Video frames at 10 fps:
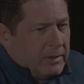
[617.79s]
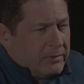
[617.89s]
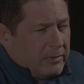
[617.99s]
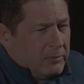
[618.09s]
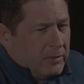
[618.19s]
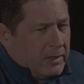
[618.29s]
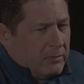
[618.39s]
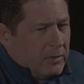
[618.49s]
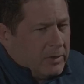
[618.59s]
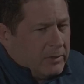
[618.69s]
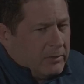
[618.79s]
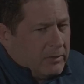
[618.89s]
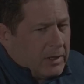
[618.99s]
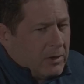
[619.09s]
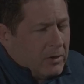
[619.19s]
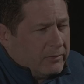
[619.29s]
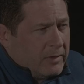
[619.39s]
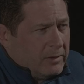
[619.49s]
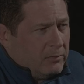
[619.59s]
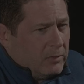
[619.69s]
like summer '91, like
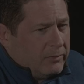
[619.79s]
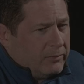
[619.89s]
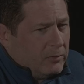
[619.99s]
August '91.